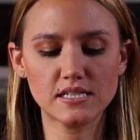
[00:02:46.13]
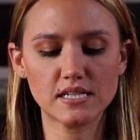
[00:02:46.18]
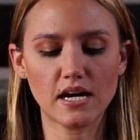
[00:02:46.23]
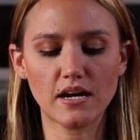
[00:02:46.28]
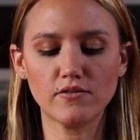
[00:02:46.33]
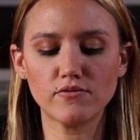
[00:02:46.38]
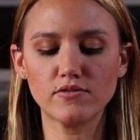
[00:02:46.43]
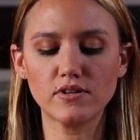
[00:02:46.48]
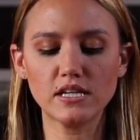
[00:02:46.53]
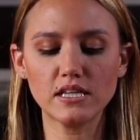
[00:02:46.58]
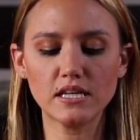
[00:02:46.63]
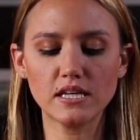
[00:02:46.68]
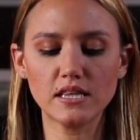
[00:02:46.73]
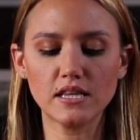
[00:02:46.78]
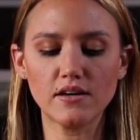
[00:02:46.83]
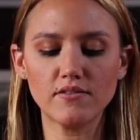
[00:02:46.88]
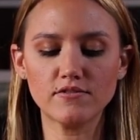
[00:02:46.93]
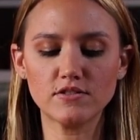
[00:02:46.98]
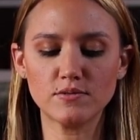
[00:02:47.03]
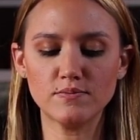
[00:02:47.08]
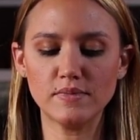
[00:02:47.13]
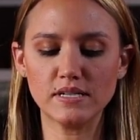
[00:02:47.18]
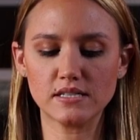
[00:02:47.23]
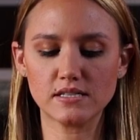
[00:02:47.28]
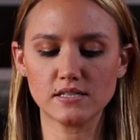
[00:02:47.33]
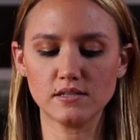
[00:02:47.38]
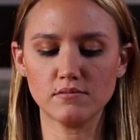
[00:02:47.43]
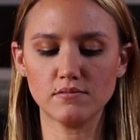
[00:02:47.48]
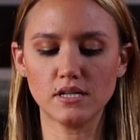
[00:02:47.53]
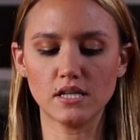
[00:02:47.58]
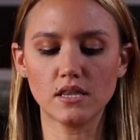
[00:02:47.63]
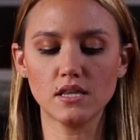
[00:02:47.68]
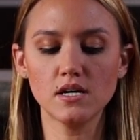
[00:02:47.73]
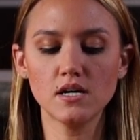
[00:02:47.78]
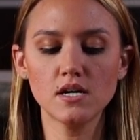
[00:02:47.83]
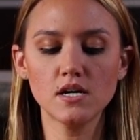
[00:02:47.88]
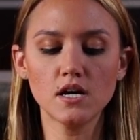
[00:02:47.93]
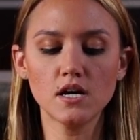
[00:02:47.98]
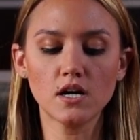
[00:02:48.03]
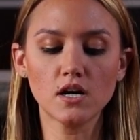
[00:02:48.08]
I really love to mix it with
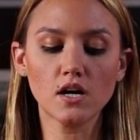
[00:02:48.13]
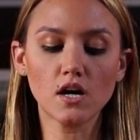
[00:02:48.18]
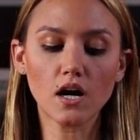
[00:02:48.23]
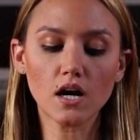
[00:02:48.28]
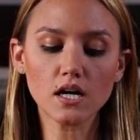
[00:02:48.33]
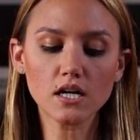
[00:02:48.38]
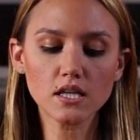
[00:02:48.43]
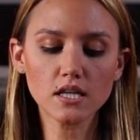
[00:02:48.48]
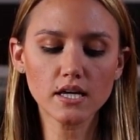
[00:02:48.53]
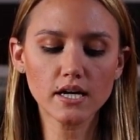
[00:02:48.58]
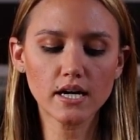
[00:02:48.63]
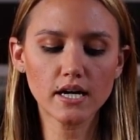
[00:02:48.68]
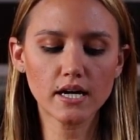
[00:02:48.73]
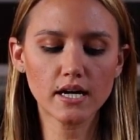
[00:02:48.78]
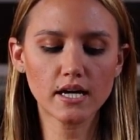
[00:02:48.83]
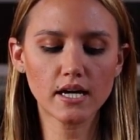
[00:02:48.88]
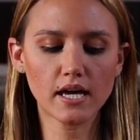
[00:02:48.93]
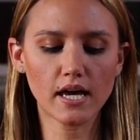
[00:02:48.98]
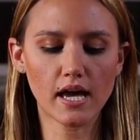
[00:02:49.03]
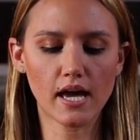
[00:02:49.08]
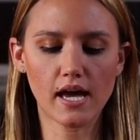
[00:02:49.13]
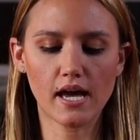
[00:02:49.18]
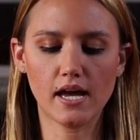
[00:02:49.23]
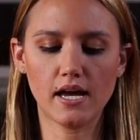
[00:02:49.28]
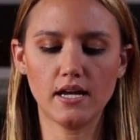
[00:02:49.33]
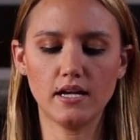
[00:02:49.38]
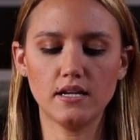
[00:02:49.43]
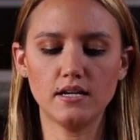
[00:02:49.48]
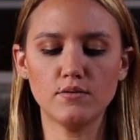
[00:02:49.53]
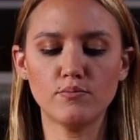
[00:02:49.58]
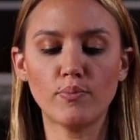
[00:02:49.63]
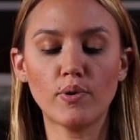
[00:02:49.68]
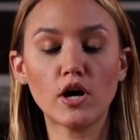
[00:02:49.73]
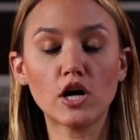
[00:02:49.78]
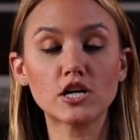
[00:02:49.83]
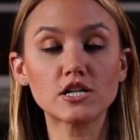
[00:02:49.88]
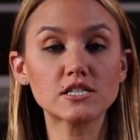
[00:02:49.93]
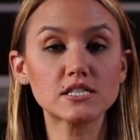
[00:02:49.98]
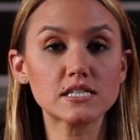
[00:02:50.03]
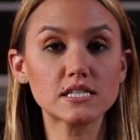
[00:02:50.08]
garlic and
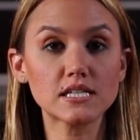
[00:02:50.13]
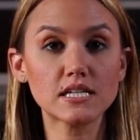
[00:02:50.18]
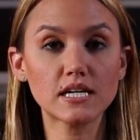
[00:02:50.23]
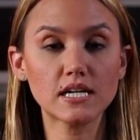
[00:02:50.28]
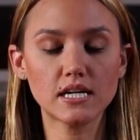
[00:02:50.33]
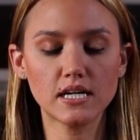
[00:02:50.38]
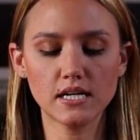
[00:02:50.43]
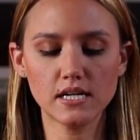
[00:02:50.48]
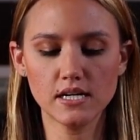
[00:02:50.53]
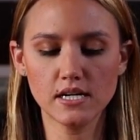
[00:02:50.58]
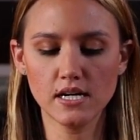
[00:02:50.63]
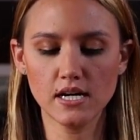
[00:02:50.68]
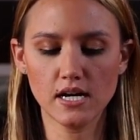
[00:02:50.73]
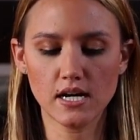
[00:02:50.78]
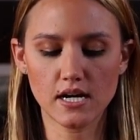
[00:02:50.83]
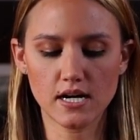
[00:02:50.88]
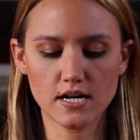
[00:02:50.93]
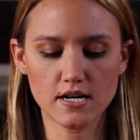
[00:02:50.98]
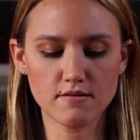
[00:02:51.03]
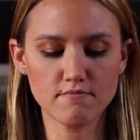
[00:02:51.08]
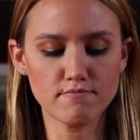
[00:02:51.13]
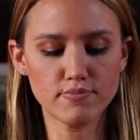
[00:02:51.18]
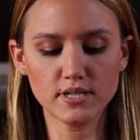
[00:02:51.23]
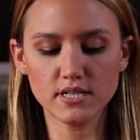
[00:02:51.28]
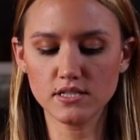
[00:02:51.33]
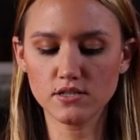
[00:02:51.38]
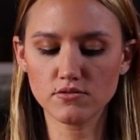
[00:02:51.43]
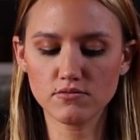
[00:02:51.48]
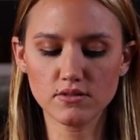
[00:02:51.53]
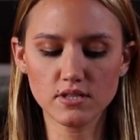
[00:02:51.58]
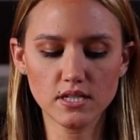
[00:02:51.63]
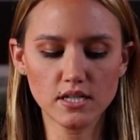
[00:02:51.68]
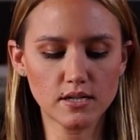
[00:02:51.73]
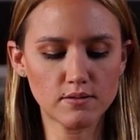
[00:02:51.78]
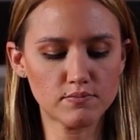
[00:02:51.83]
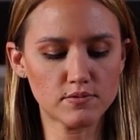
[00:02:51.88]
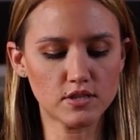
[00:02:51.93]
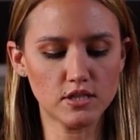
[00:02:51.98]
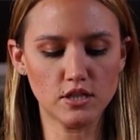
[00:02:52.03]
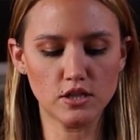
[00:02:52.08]
parsley, but it's really
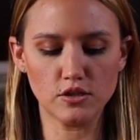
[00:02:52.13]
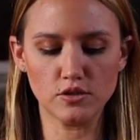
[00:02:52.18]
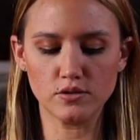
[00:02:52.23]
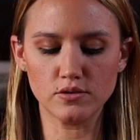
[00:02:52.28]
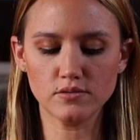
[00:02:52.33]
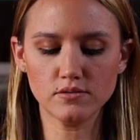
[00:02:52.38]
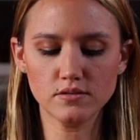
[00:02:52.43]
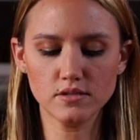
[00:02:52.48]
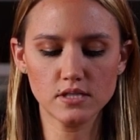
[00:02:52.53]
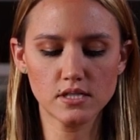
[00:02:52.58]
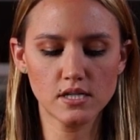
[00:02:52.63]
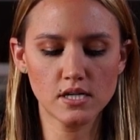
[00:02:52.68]
up to you.